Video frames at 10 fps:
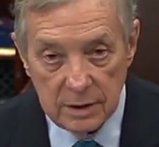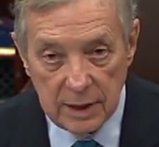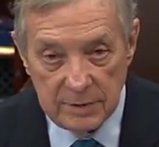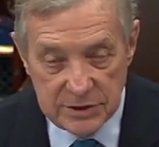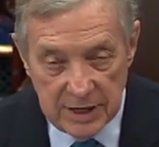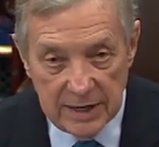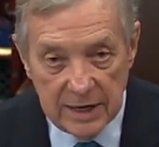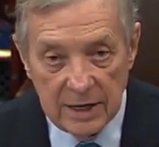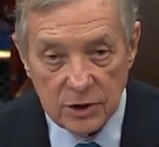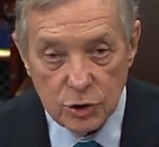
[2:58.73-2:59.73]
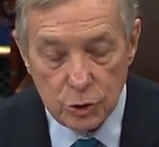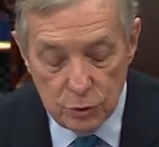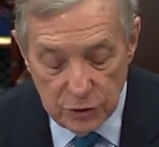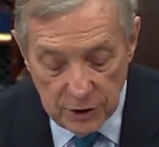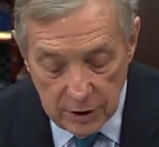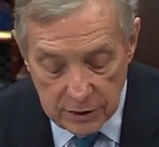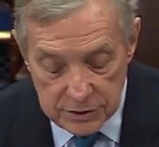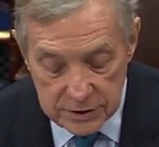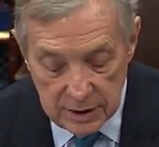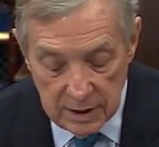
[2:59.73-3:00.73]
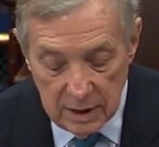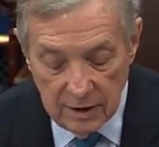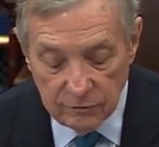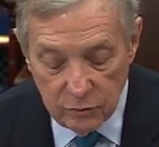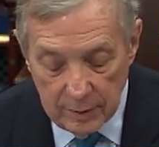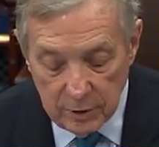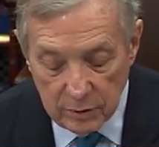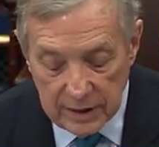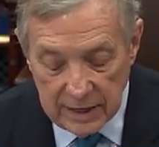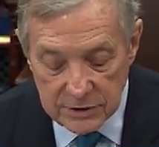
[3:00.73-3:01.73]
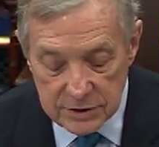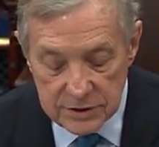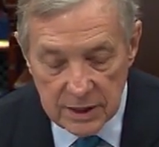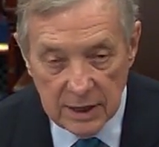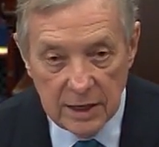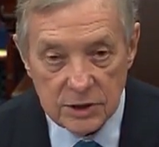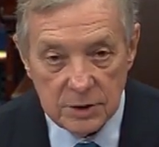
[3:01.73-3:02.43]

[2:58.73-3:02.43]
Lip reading: let me say it again, 2/3 of criminal cases against